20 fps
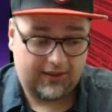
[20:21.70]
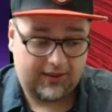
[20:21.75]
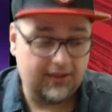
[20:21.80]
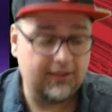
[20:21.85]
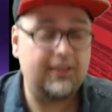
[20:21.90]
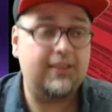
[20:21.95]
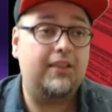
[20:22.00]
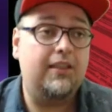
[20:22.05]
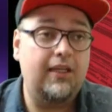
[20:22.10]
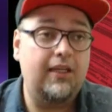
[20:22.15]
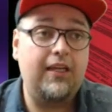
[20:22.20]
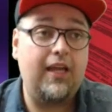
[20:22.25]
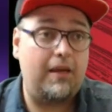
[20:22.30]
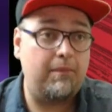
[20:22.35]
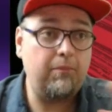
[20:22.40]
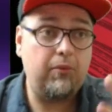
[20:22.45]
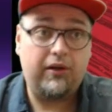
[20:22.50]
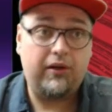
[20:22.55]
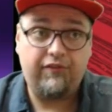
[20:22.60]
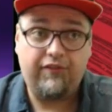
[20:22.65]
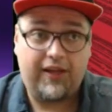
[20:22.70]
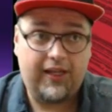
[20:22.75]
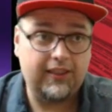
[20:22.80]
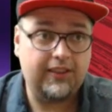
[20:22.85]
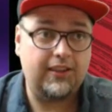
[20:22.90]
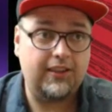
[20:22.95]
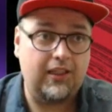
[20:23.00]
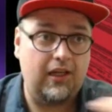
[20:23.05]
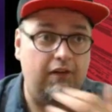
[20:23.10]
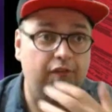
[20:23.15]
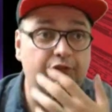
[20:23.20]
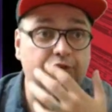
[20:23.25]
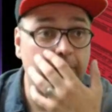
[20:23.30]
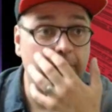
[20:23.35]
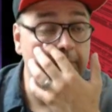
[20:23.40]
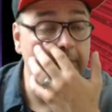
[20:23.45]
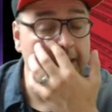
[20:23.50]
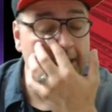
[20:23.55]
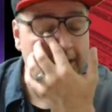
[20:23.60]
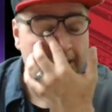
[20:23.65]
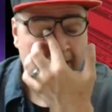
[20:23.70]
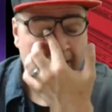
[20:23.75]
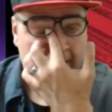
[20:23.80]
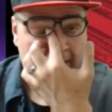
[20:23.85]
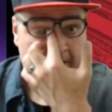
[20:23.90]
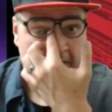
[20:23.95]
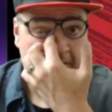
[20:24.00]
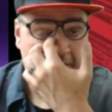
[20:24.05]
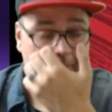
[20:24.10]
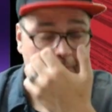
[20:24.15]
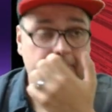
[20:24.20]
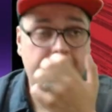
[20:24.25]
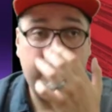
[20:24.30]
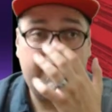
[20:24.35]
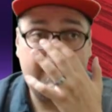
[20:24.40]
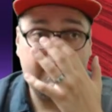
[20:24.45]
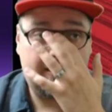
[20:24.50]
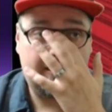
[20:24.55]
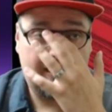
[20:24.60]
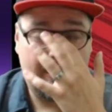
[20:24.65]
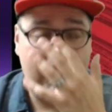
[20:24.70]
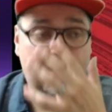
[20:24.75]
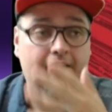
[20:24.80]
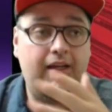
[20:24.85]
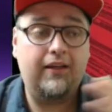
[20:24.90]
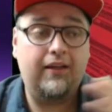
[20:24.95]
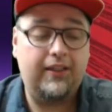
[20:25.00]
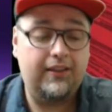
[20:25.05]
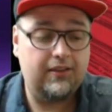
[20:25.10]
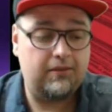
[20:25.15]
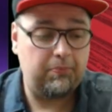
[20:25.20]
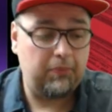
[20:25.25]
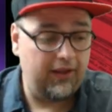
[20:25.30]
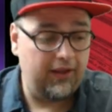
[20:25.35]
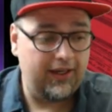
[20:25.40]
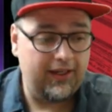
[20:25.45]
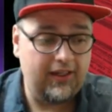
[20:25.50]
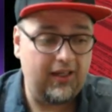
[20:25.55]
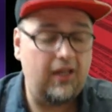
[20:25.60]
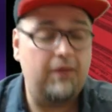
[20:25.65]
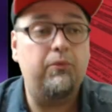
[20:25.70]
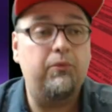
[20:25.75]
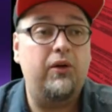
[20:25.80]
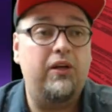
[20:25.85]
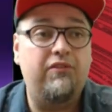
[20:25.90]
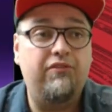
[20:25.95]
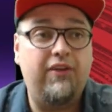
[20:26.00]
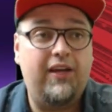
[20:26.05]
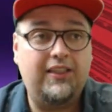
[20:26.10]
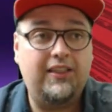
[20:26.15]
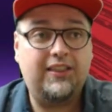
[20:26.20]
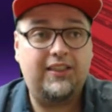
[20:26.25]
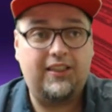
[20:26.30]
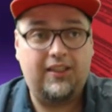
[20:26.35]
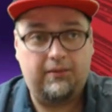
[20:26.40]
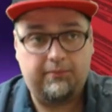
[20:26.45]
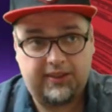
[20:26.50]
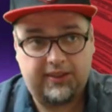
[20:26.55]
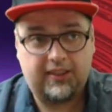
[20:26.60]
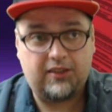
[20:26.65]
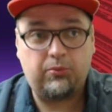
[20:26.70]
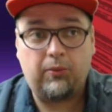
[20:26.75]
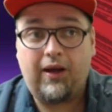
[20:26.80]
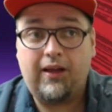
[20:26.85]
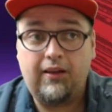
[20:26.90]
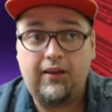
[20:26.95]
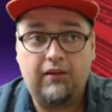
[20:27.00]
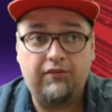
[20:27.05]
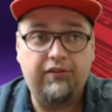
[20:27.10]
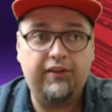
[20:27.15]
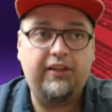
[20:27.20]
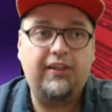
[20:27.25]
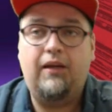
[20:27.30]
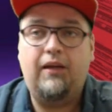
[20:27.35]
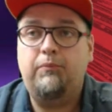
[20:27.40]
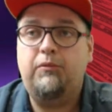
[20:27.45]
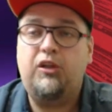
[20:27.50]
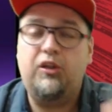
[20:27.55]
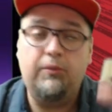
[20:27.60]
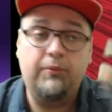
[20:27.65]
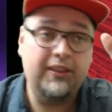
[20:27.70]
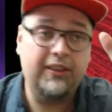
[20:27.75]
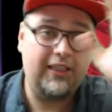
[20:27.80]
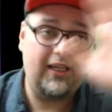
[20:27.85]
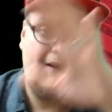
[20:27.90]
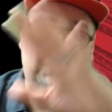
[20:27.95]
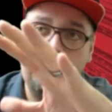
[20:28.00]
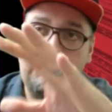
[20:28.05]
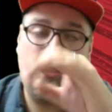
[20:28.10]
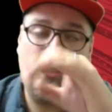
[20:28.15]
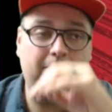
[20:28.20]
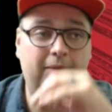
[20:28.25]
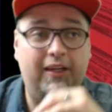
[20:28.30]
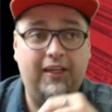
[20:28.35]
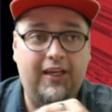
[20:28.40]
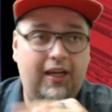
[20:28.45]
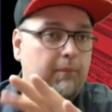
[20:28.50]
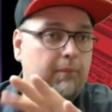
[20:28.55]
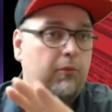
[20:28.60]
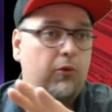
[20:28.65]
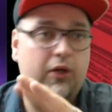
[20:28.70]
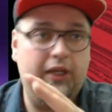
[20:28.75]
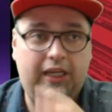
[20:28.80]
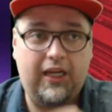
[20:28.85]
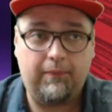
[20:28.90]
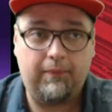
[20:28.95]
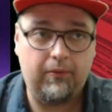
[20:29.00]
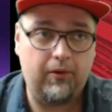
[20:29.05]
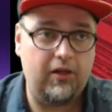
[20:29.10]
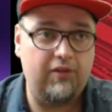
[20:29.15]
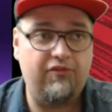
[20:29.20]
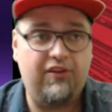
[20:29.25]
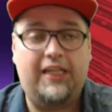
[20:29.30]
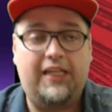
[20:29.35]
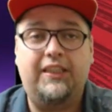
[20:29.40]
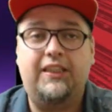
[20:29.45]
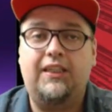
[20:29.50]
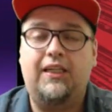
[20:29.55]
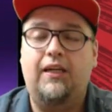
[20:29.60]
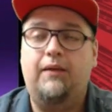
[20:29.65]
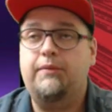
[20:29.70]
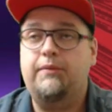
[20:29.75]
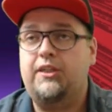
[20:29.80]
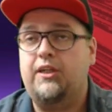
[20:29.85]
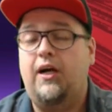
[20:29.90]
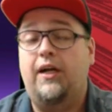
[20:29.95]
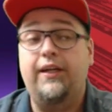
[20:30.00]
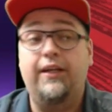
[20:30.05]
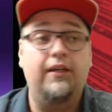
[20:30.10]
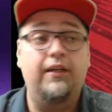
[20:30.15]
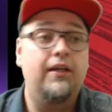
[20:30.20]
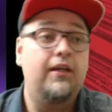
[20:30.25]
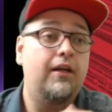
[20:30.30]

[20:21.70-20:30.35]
is the Game Boy Advance stuff. For me, the biggest thing is playing Game Boy Advance games. That's why I love the GameCube because I can play my Game Boy, Game Boy Advance games on it.